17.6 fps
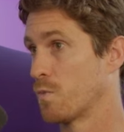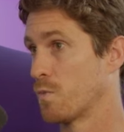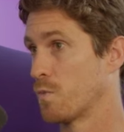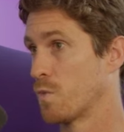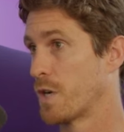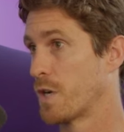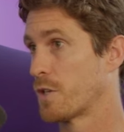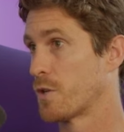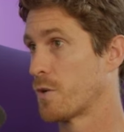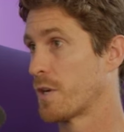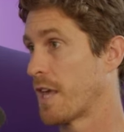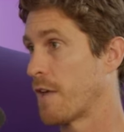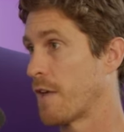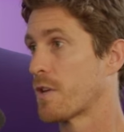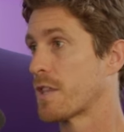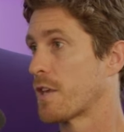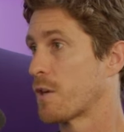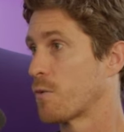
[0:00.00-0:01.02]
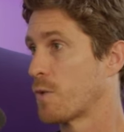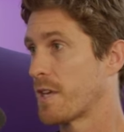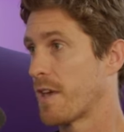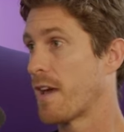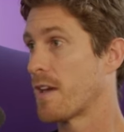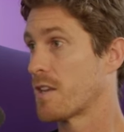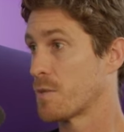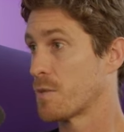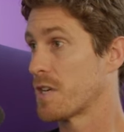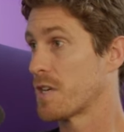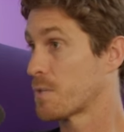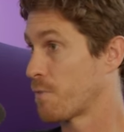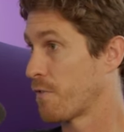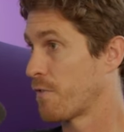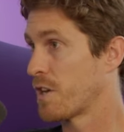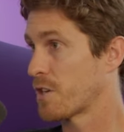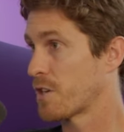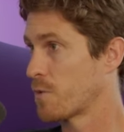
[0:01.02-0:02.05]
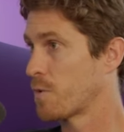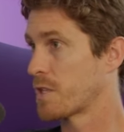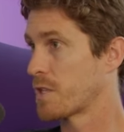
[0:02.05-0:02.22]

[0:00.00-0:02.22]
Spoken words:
we're doing everything we can to be as professional